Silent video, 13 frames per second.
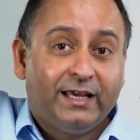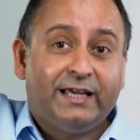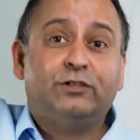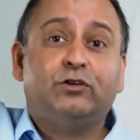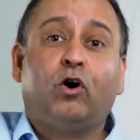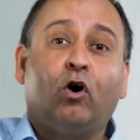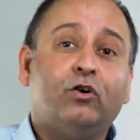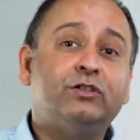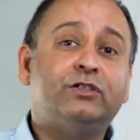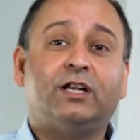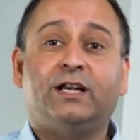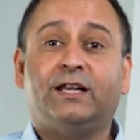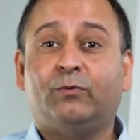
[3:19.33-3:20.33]
He's
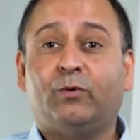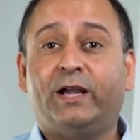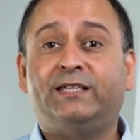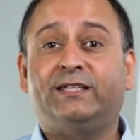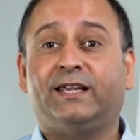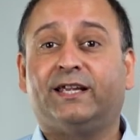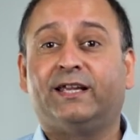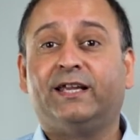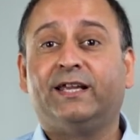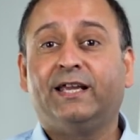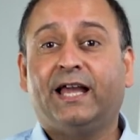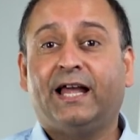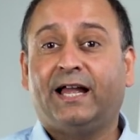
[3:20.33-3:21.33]
constantly waiting.
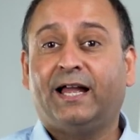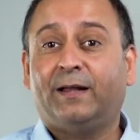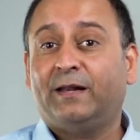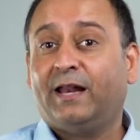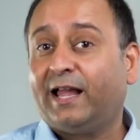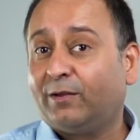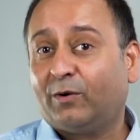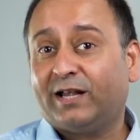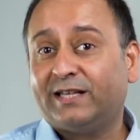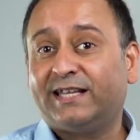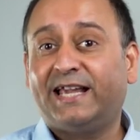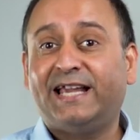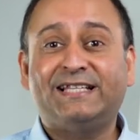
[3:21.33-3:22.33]
Uh, like what I
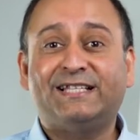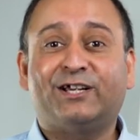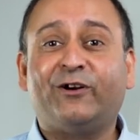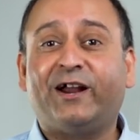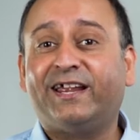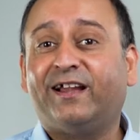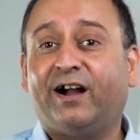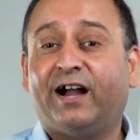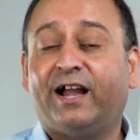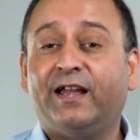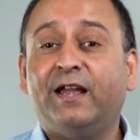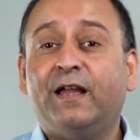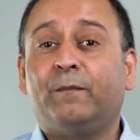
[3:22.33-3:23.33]
say, he's a great guy,